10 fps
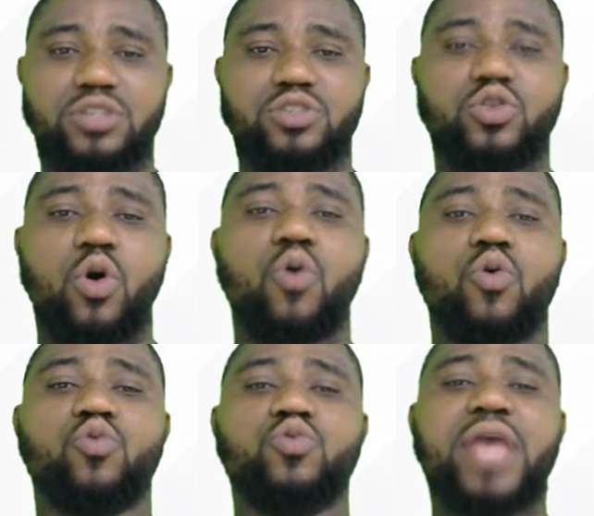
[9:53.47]
So
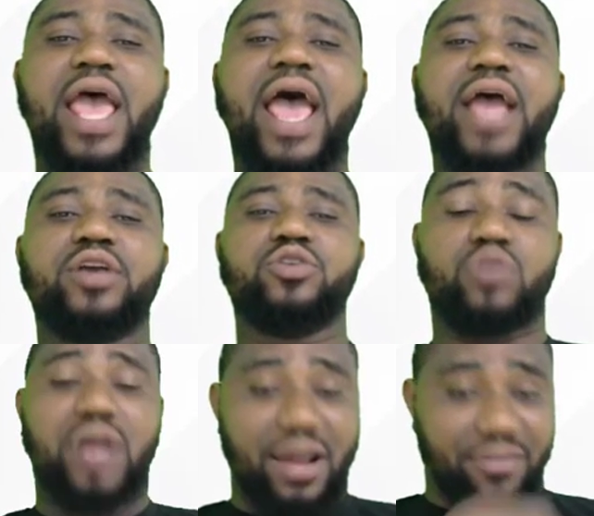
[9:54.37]
where
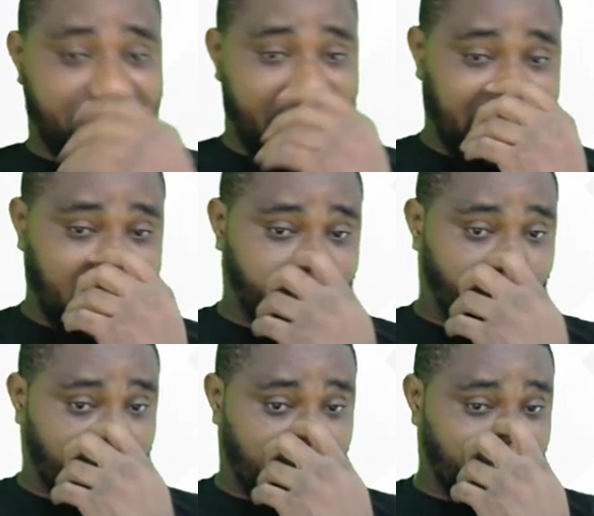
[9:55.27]
you can find
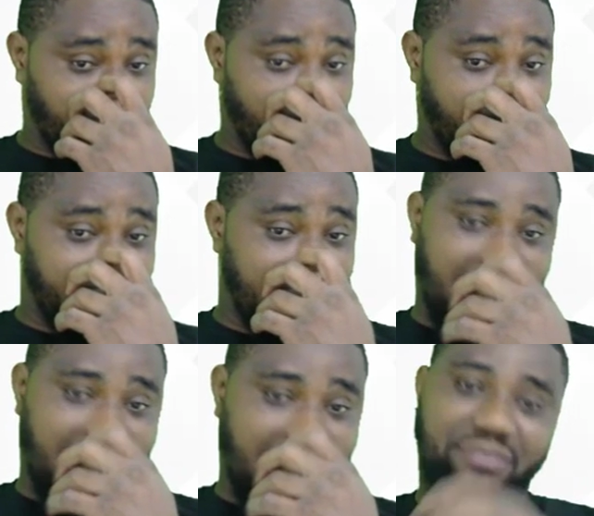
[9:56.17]
this posterior
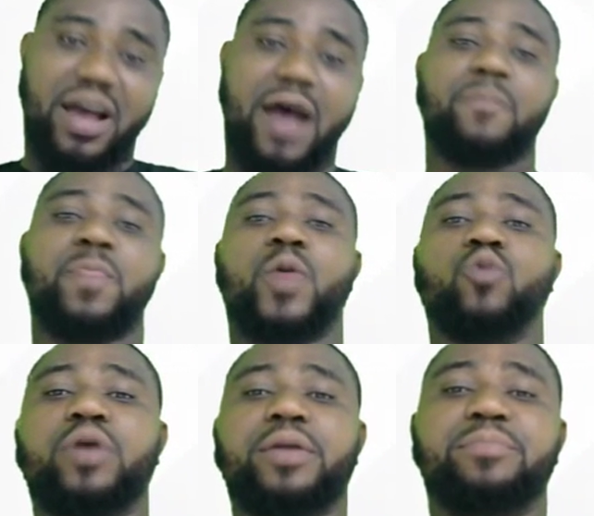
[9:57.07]
vena cava
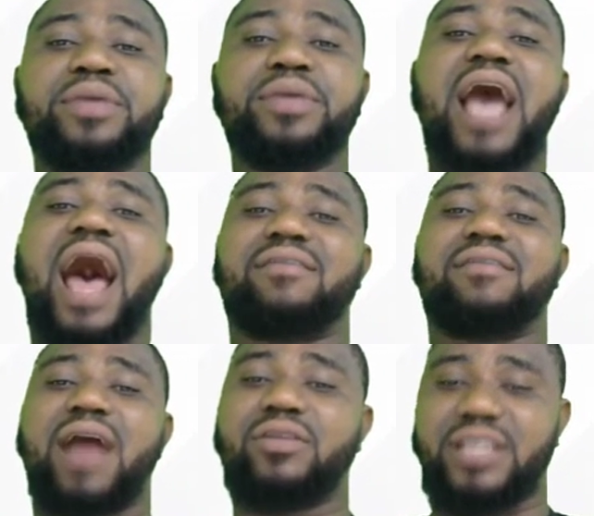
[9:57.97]
will be
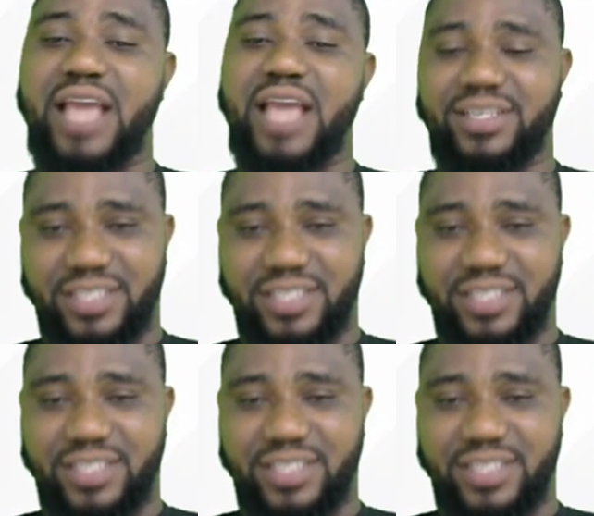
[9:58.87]
around the